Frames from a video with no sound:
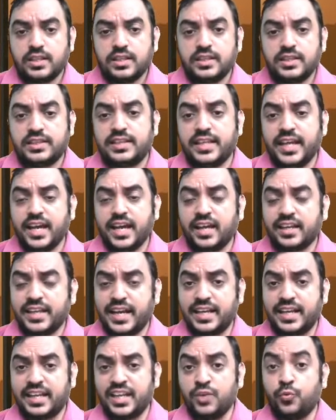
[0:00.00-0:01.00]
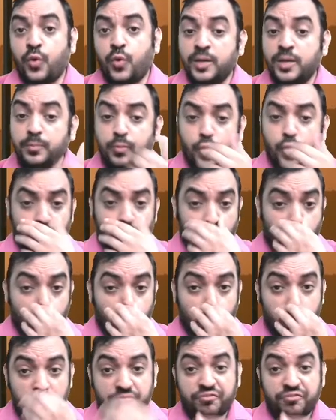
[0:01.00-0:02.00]
they are getting one more
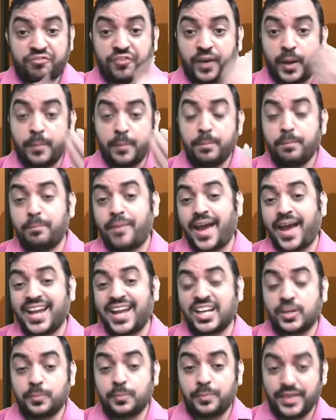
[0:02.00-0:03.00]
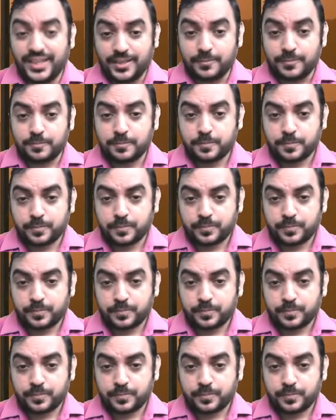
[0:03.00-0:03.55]
loan from Bank B.